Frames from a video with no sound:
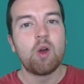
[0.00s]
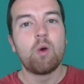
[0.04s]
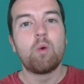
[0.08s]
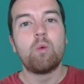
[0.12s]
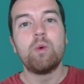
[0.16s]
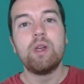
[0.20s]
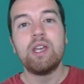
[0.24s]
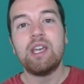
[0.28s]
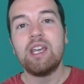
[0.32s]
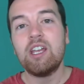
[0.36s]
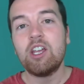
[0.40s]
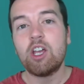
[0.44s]

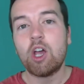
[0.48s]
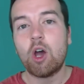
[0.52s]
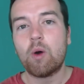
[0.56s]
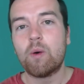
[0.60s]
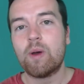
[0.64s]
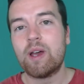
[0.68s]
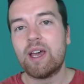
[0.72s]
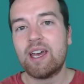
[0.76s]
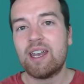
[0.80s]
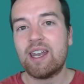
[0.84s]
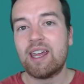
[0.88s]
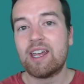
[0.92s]
we can go
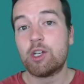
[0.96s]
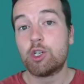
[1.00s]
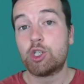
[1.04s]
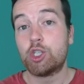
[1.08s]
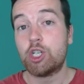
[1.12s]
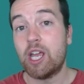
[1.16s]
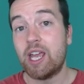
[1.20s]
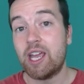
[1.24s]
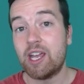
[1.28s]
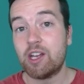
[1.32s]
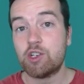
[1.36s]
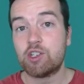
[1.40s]
in and
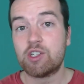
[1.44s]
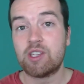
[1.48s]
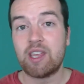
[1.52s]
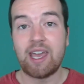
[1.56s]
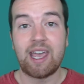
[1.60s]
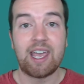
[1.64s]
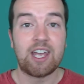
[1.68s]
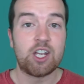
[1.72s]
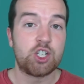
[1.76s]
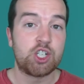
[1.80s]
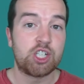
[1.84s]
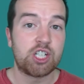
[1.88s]
change the
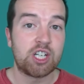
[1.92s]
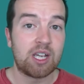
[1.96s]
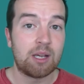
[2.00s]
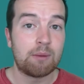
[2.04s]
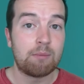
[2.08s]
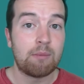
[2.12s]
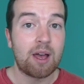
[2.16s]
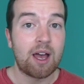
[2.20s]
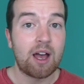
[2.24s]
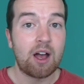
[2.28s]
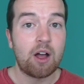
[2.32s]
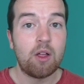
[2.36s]

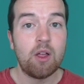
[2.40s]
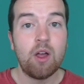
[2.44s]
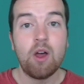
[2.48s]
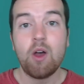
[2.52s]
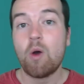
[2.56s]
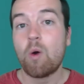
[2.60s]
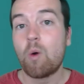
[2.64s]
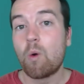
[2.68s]
HTML